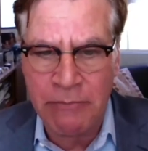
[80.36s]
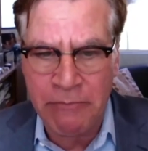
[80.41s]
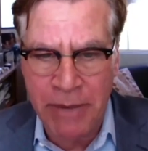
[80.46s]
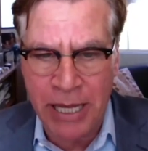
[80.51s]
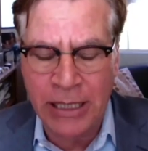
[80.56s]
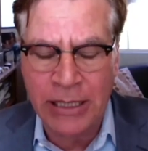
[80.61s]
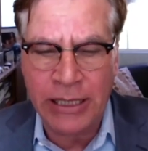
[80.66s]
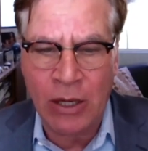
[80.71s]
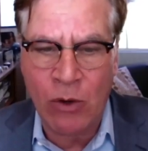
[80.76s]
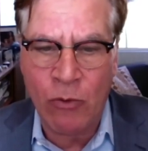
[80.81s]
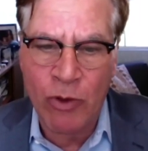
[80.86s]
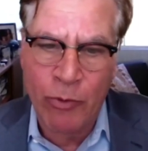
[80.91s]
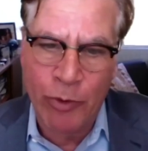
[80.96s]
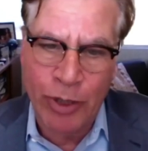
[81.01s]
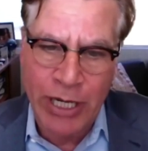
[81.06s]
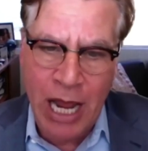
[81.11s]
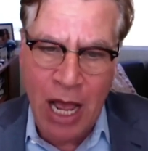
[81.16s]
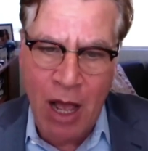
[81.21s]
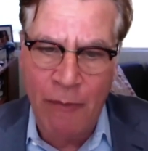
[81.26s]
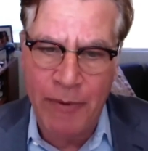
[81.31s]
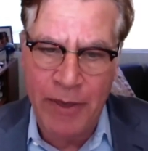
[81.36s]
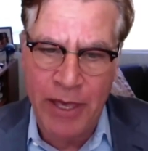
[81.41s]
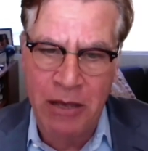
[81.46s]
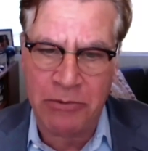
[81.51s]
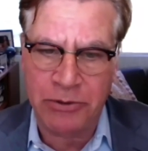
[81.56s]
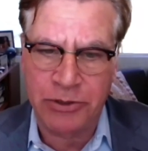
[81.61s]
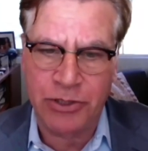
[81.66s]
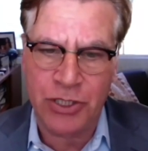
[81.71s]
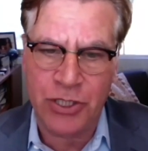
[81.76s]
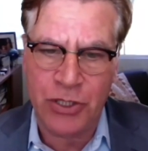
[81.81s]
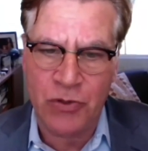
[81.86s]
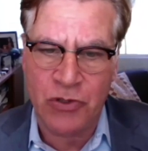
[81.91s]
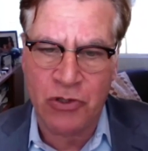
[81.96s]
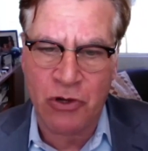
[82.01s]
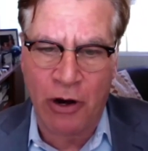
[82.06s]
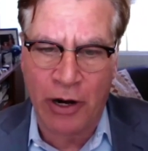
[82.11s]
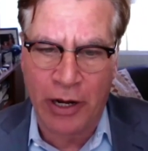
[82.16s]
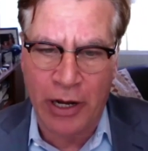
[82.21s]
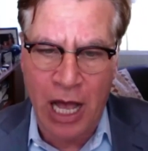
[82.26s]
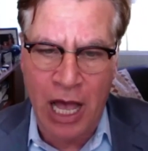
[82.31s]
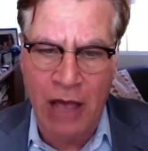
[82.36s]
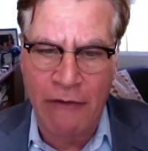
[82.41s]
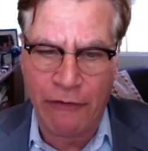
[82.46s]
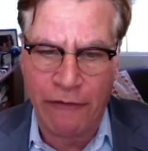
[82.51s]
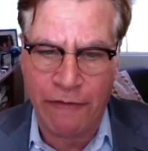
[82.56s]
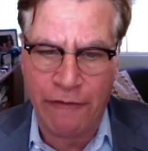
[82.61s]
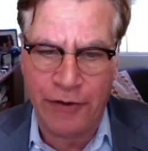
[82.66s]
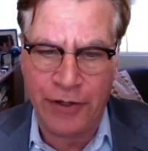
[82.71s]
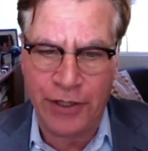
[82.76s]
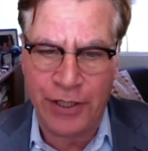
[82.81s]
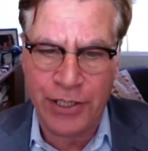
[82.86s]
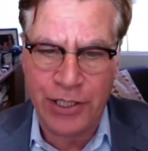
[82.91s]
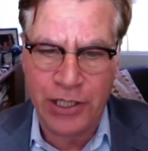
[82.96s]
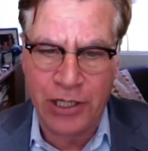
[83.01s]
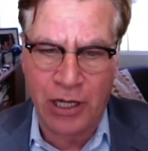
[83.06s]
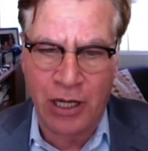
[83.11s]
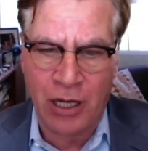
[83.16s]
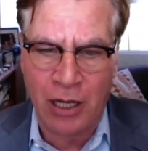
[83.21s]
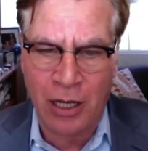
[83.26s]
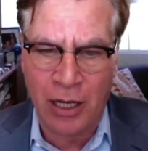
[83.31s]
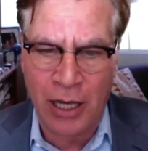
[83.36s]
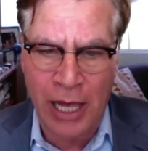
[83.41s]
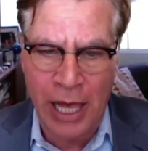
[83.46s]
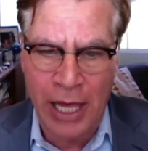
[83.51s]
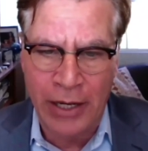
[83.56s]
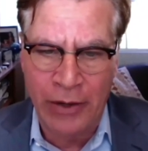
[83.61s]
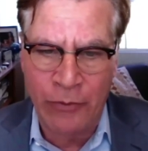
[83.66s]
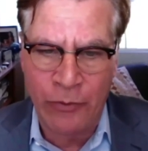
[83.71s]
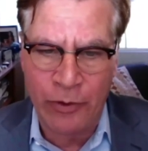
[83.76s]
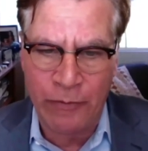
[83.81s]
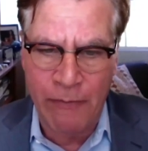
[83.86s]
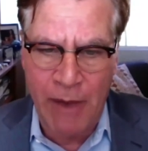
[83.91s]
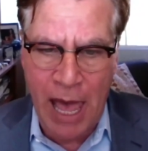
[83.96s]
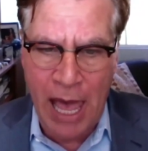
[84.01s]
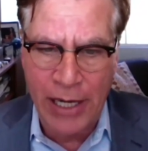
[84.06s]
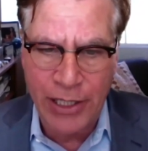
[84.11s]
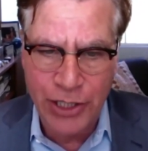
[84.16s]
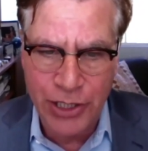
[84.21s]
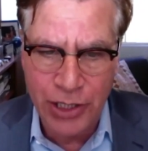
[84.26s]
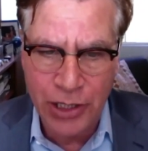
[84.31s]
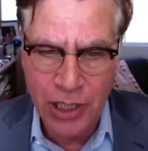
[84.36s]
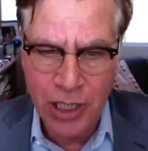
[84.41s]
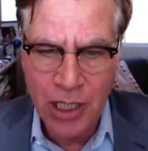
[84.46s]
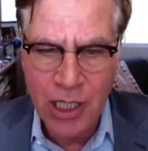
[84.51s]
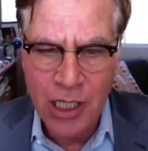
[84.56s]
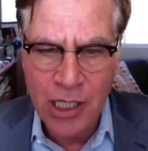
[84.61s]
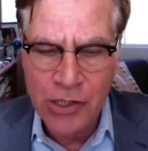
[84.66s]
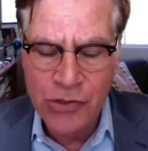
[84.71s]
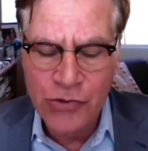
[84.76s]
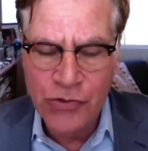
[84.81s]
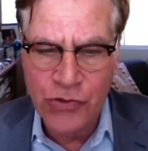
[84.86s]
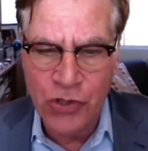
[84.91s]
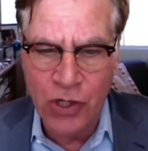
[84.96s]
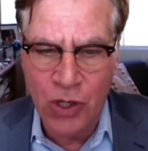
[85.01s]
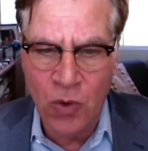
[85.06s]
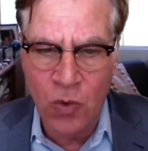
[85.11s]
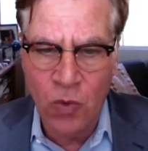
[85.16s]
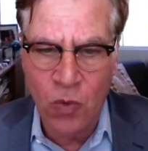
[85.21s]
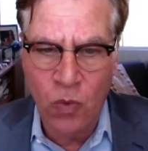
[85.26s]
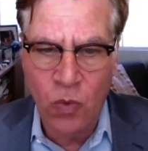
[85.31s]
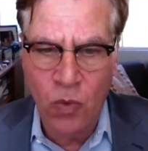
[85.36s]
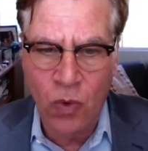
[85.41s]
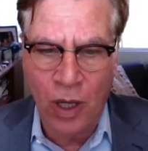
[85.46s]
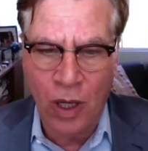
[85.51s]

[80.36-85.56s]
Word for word: it meant that we would now be able to use archival footage uh, and it would match. So